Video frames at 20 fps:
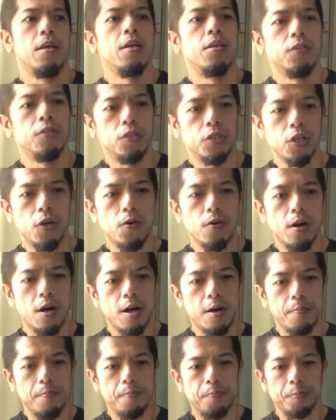So,
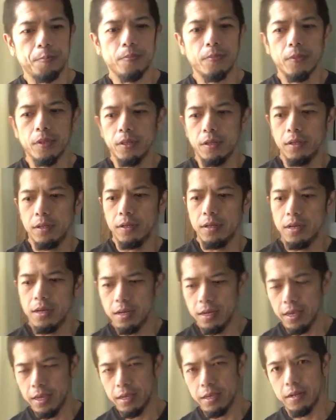um,
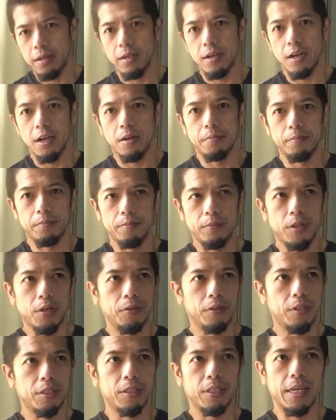and, um, you know,
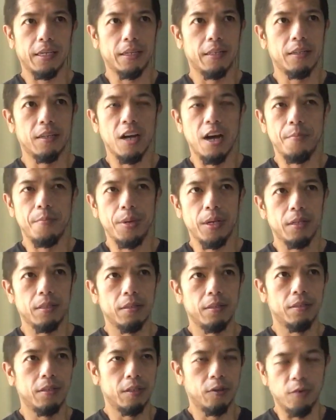the second coming,
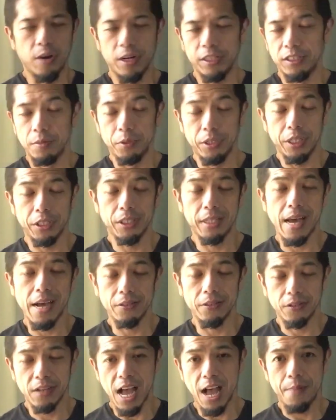the Great Tribulation
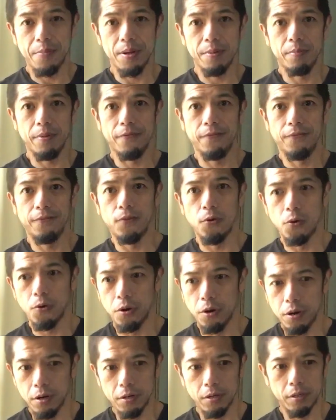has to happen
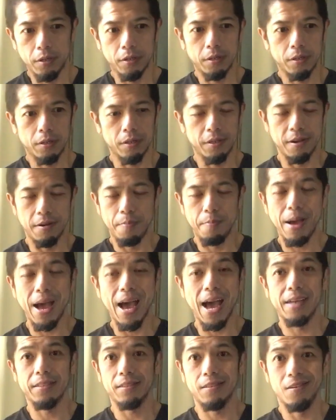before their
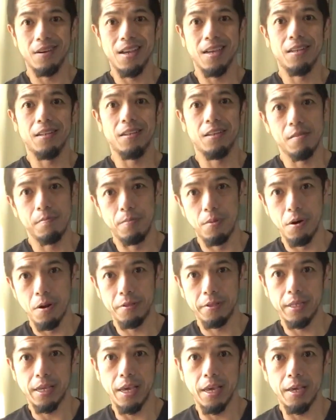past, their 80th
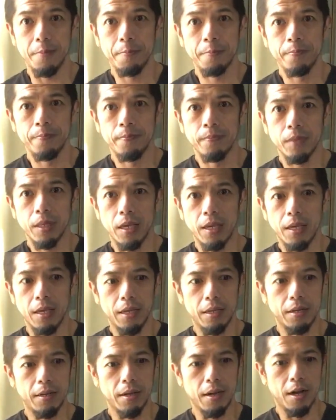birthday.
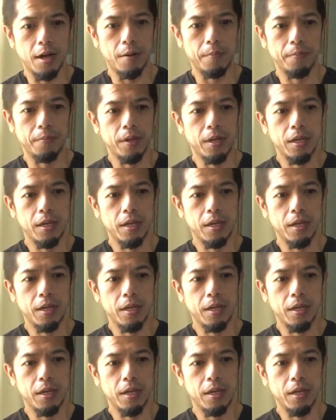And, um,